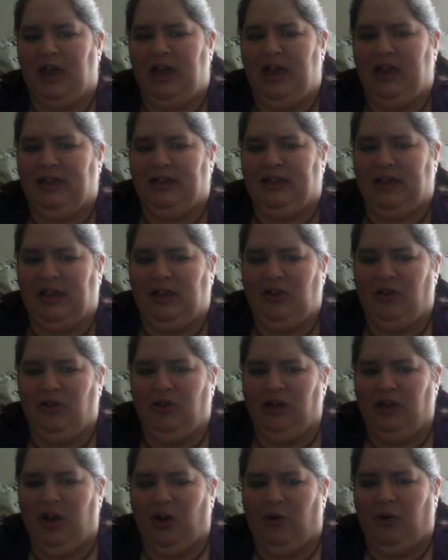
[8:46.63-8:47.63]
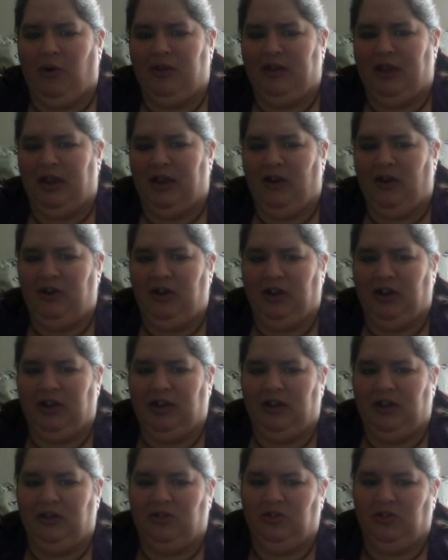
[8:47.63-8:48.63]
8 that you can go on there and you
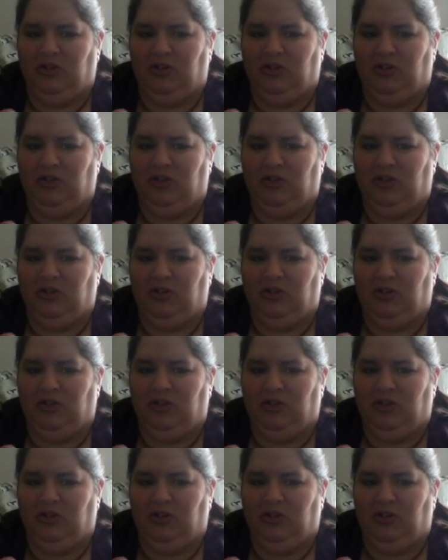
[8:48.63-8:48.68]
can